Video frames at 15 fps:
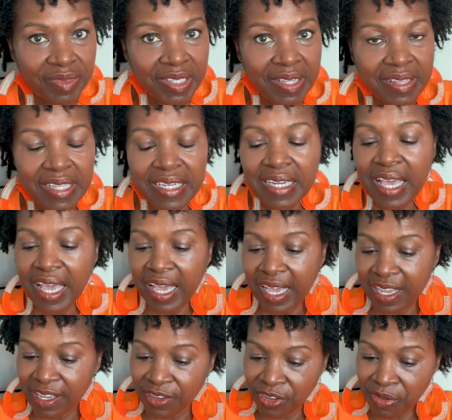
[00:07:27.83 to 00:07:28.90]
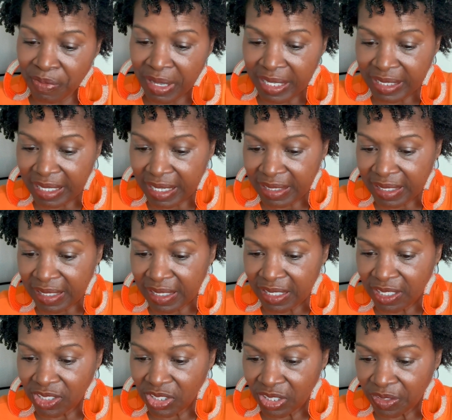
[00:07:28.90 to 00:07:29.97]
then hey, you make that
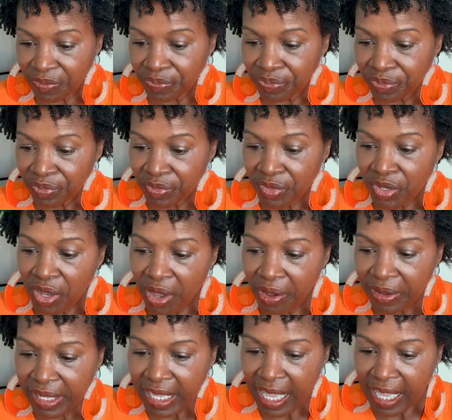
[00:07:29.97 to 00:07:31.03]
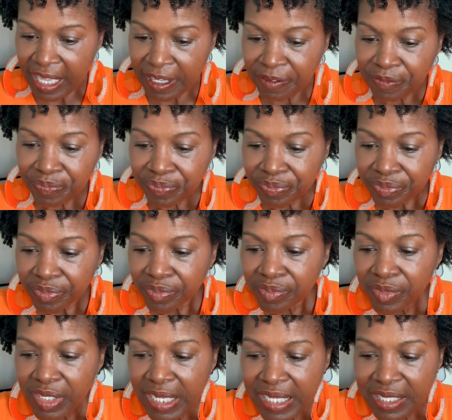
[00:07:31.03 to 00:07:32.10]
decision. Okay,
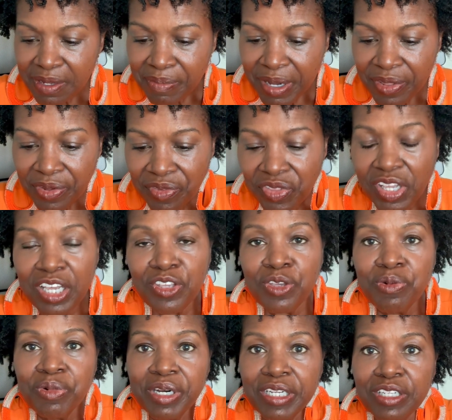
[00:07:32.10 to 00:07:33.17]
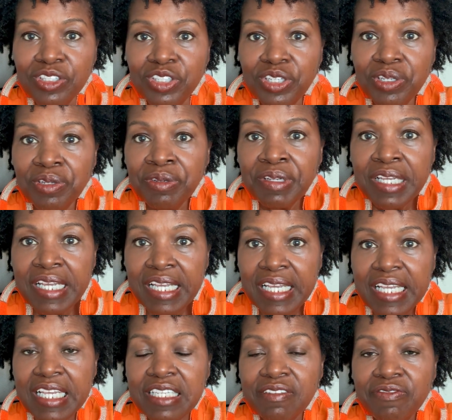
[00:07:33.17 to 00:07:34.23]
some other thing you want to do
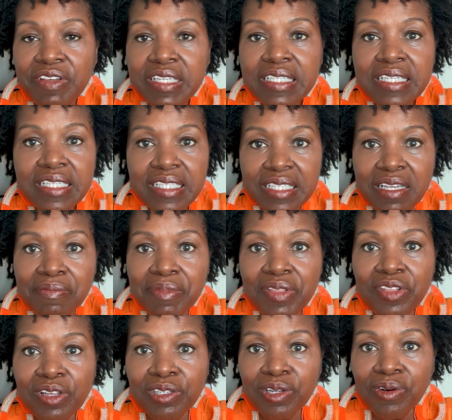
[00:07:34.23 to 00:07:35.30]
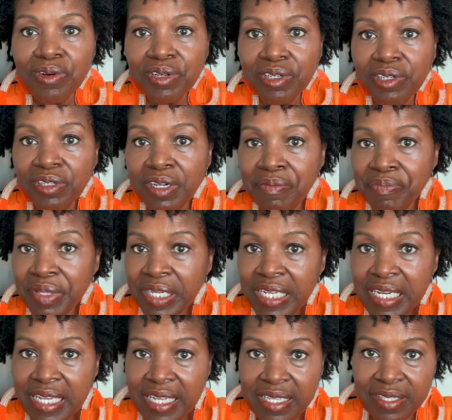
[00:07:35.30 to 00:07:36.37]
is visit some of the local
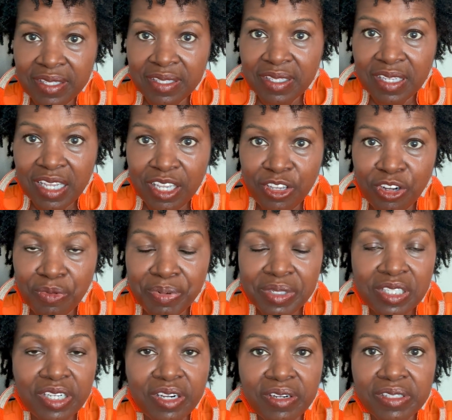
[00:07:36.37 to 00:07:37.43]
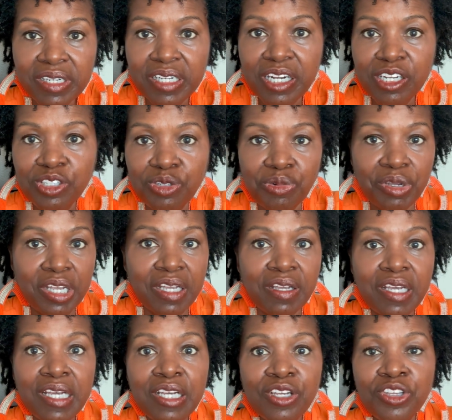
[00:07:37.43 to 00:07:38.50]
amenities in your particular
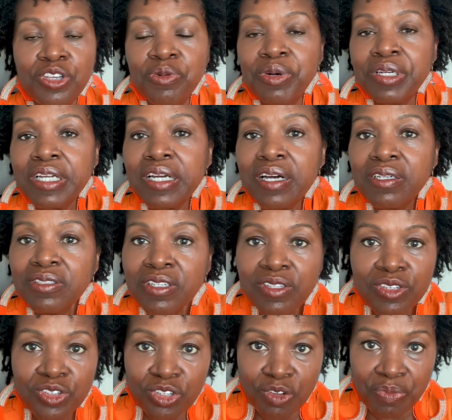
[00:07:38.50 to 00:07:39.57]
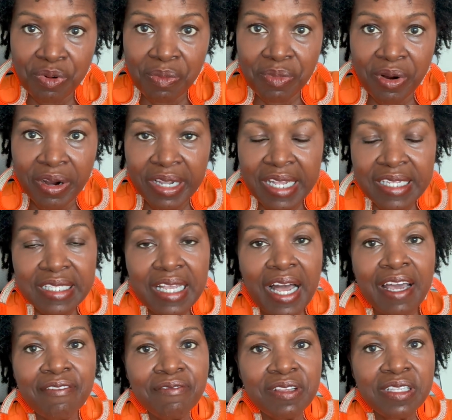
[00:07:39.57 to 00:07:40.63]
country. You want to go to the supermarkets.
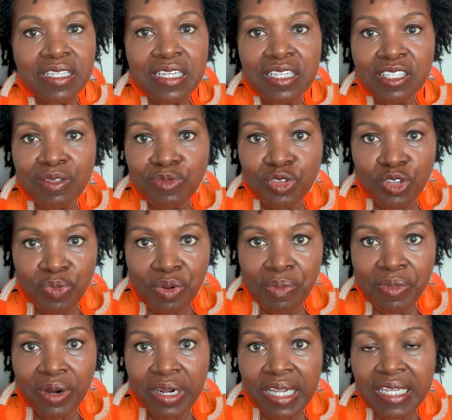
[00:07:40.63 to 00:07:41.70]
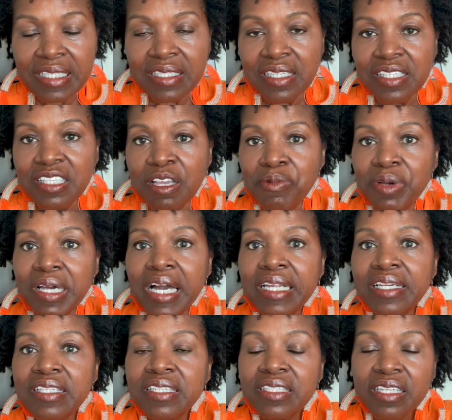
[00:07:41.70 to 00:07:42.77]
I visited some supermarkets to see what kind
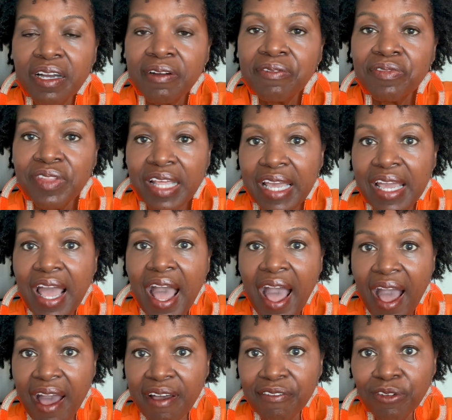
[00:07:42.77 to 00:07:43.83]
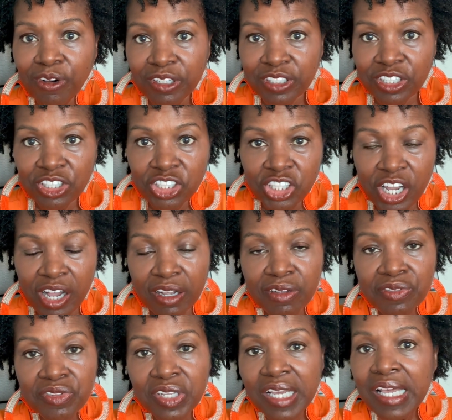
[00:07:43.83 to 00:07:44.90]
of stuff they have on the
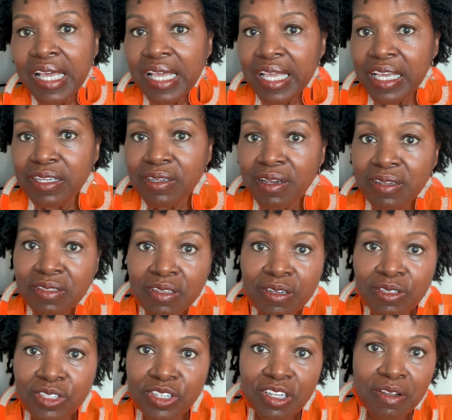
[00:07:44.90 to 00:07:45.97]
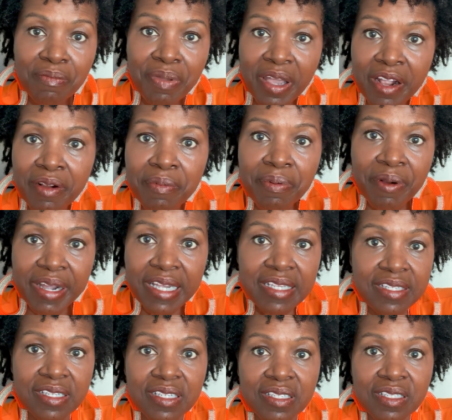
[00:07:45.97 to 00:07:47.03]
shelves and also to compare
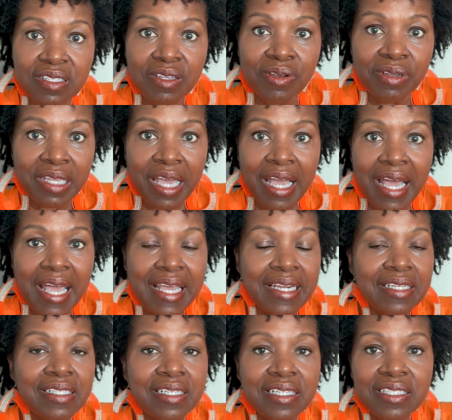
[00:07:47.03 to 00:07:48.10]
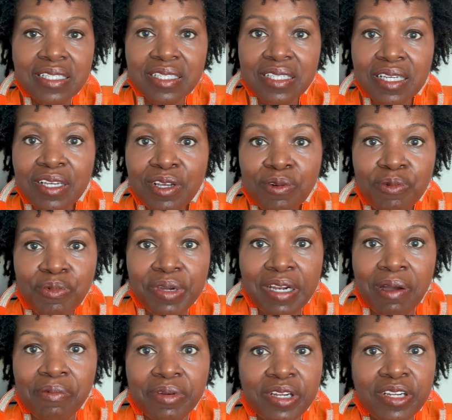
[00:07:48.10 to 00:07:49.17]
prices. Okay, I had a list when I
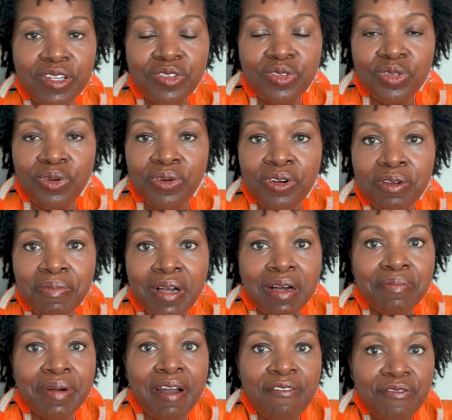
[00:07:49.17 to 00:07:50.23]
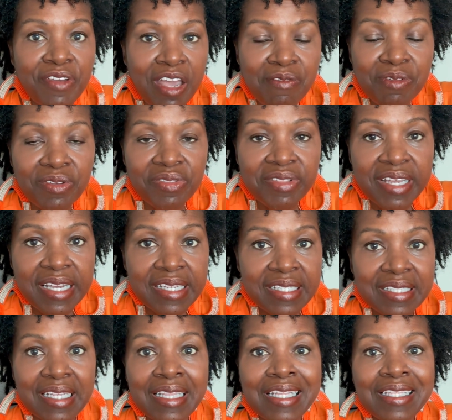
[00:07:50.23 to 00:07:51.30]
went in the store about my favorite things,
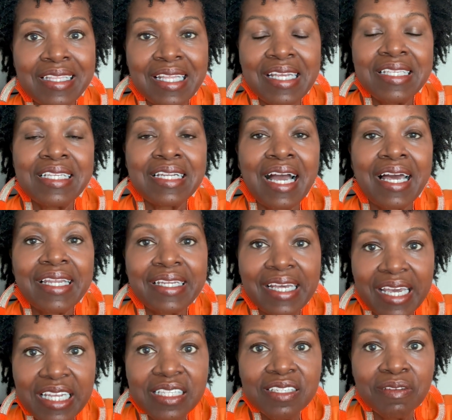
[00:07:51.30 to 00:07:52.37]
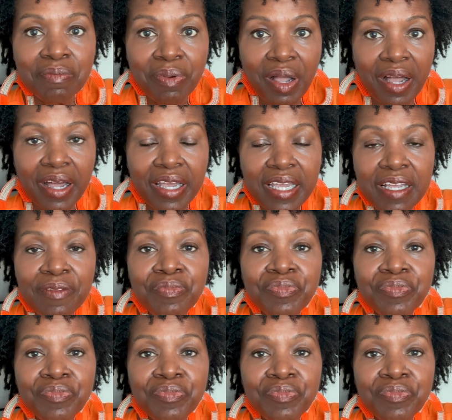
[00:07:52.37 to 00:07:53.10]
then the things that I like to buy,